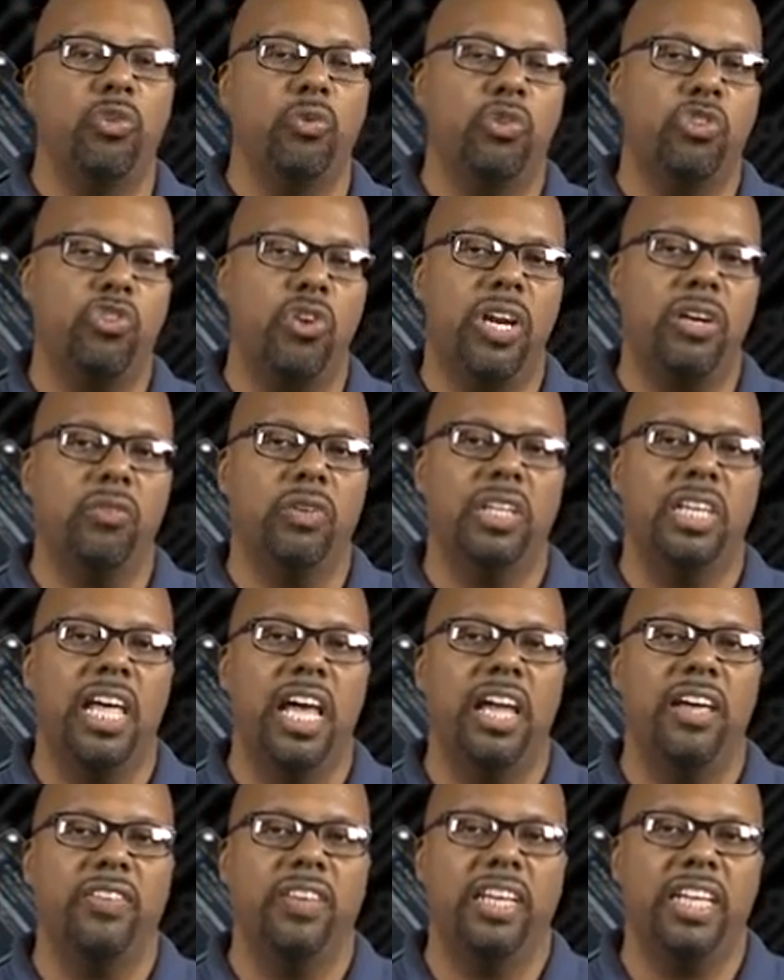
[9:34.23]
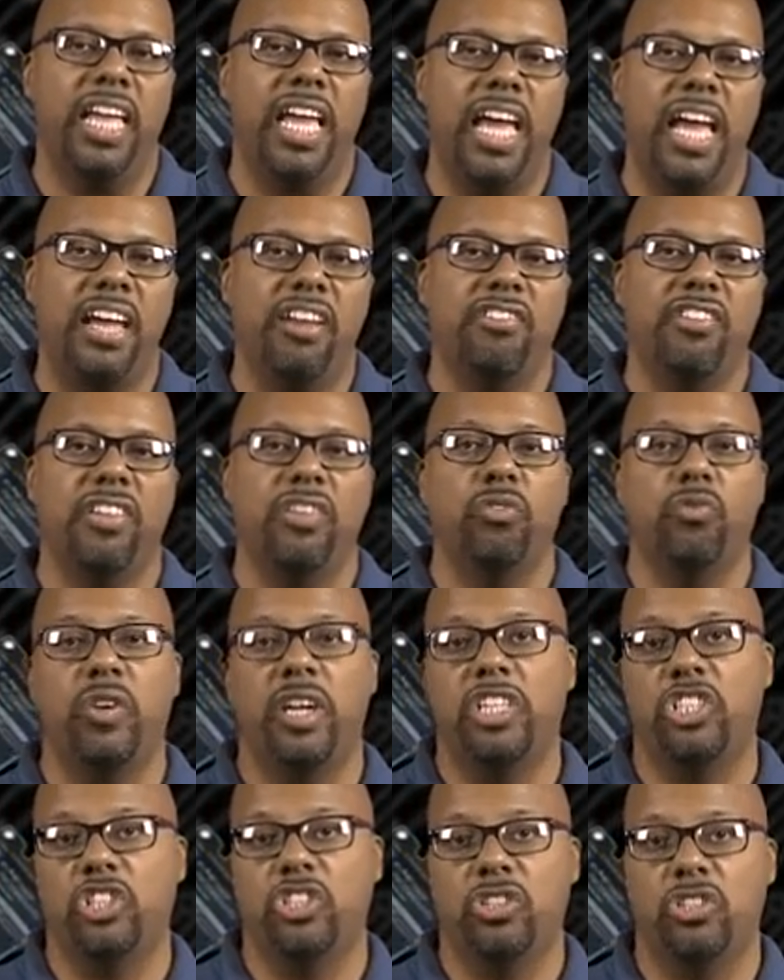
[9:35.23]
You try to rely on the cache and the
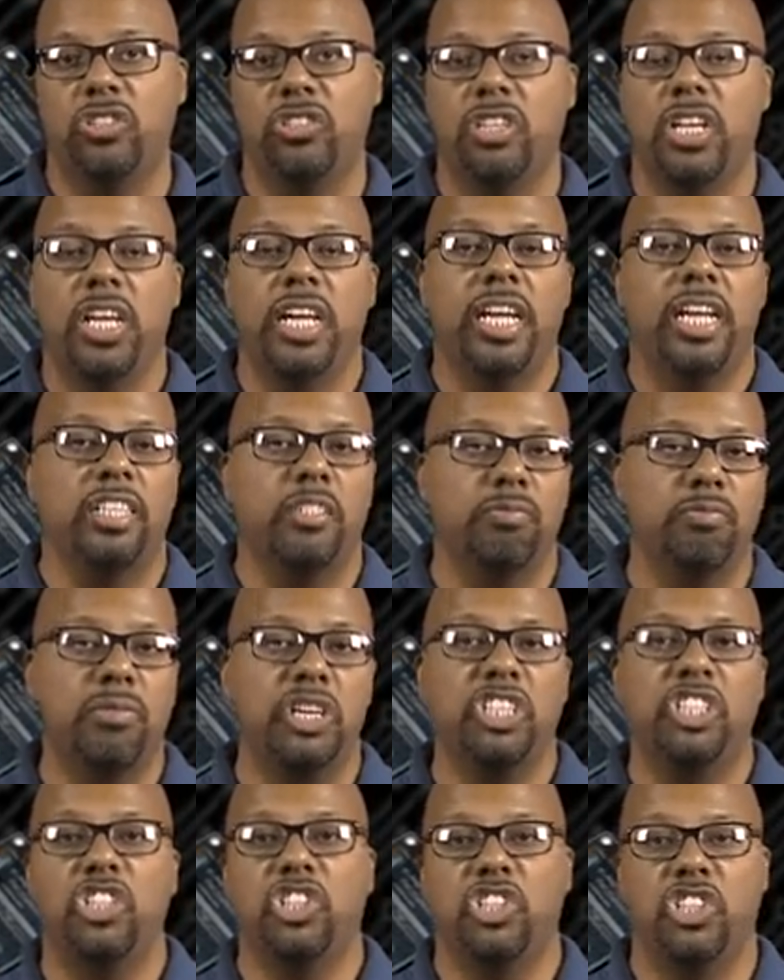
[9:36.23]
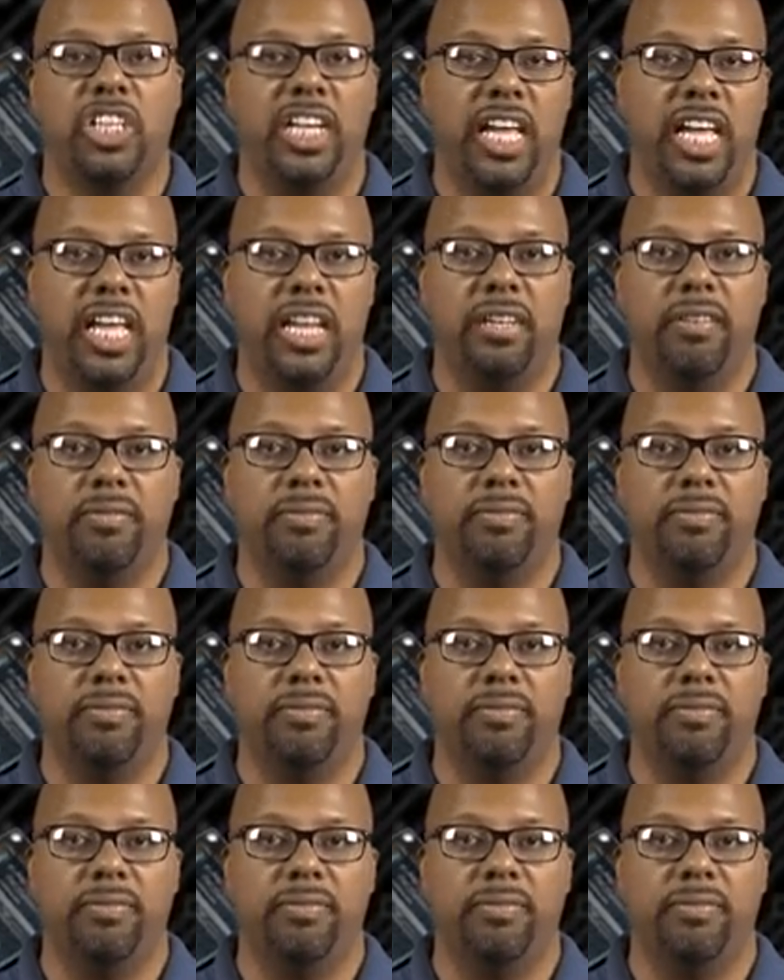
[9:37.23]
registers as much as you can,